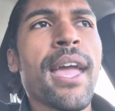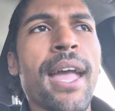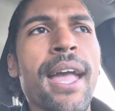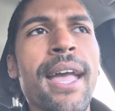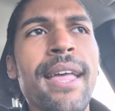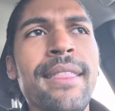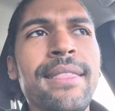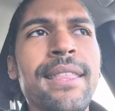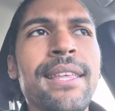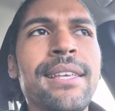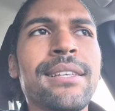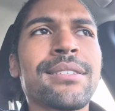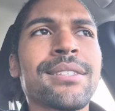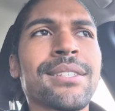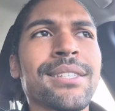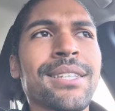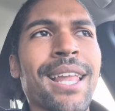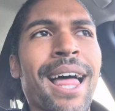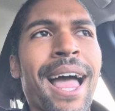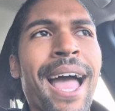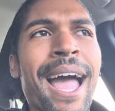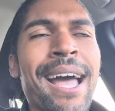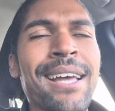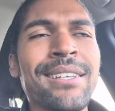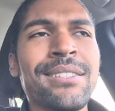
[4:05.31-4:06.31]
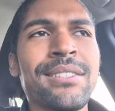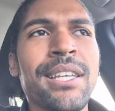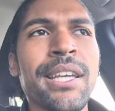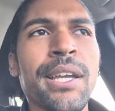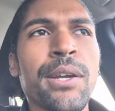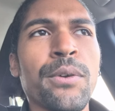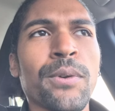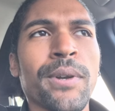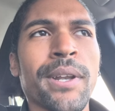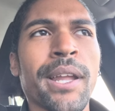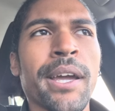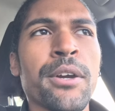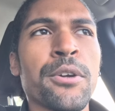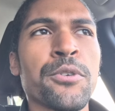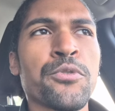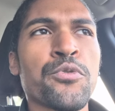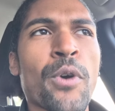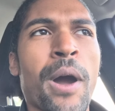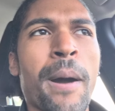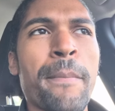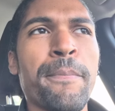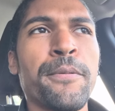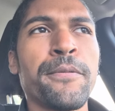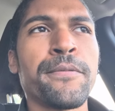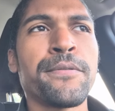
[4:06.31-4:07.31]
in this last secret layer
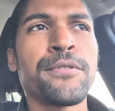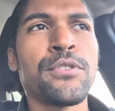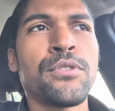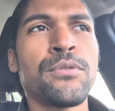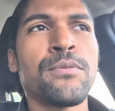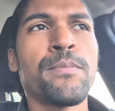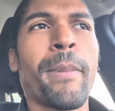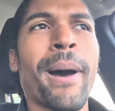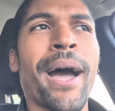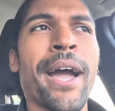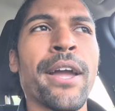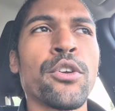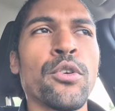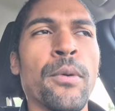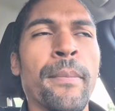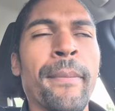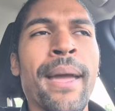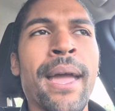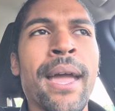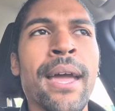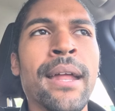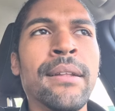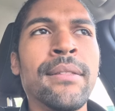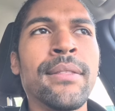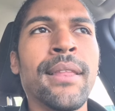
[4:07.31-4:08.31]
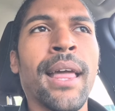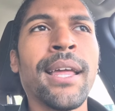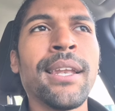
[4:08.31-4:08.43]
drop of Spider-Man,